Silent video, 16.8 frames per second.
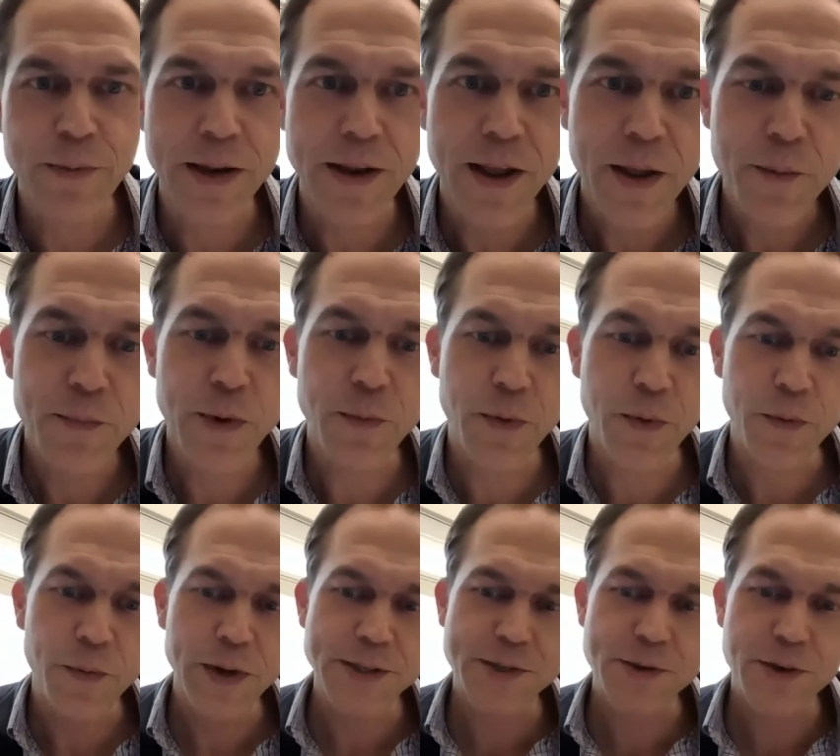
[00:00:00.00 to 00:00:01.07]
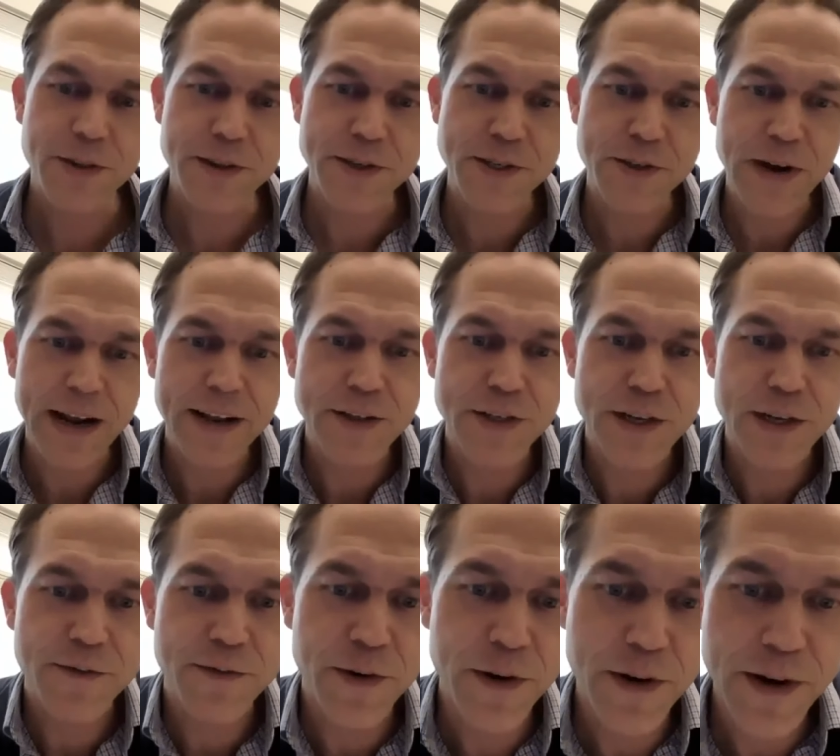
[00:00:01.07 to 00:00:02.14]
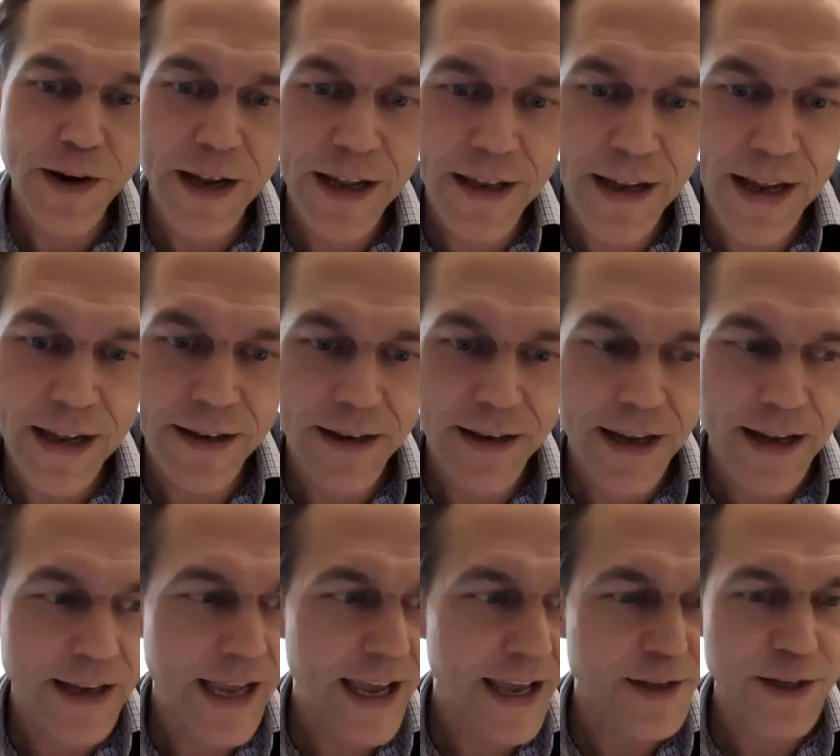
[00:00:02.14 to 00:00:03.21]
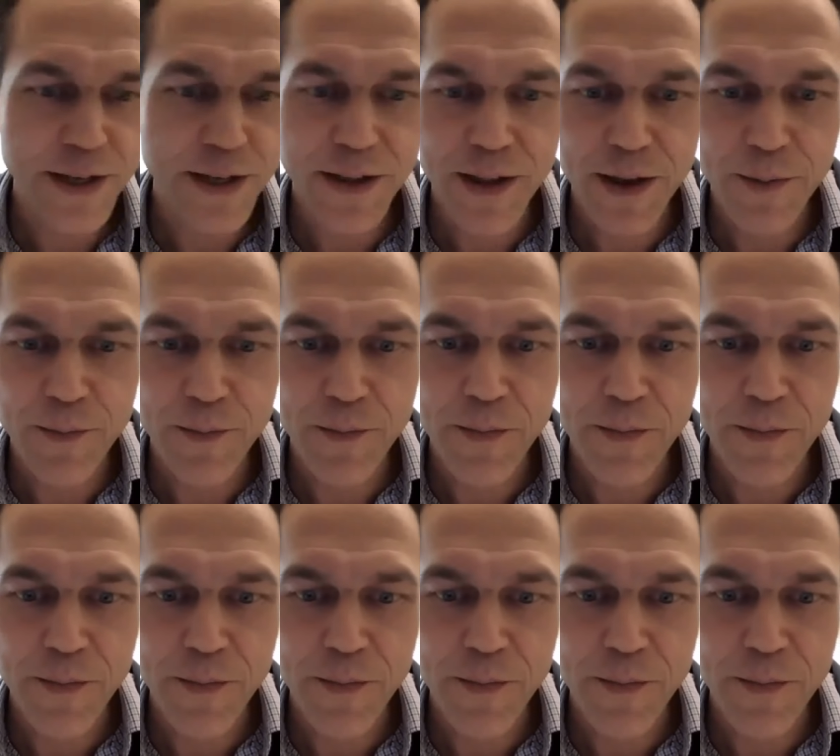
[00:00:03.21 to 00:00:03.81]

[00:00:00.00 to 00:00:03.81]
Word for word: But but what's sort of the strategy for in, engaging them